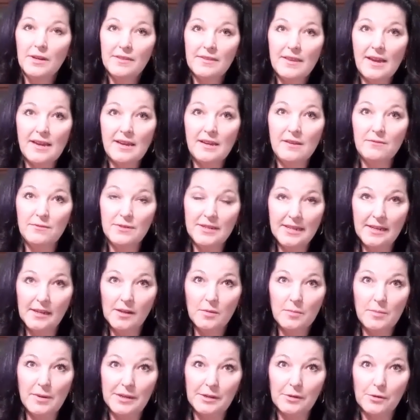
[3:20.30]
with a
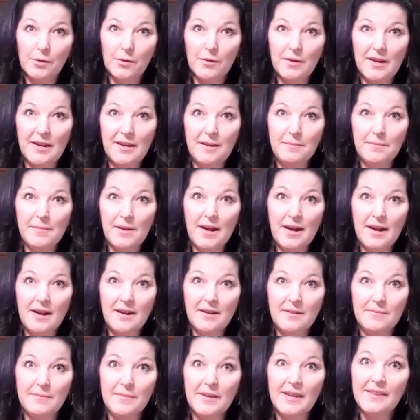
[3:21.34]
vanilla buttercream
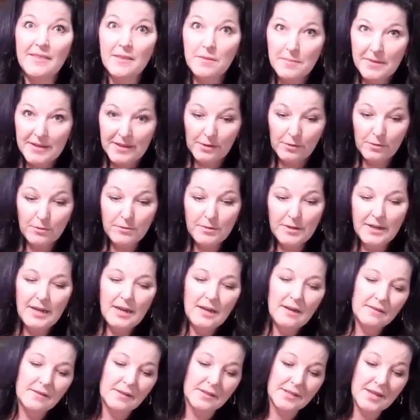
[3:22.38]
in the middle.
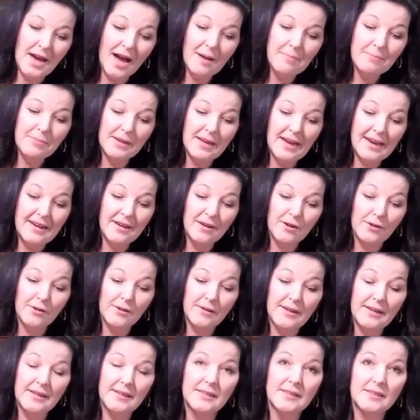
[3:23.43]
The top
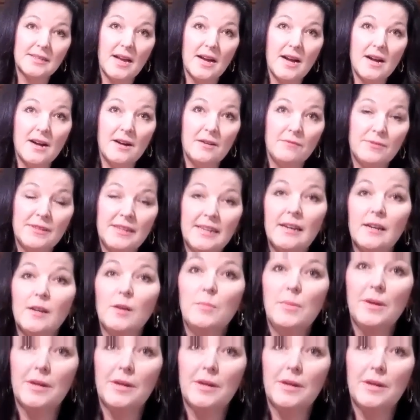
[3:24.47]
layer is uh, vanilla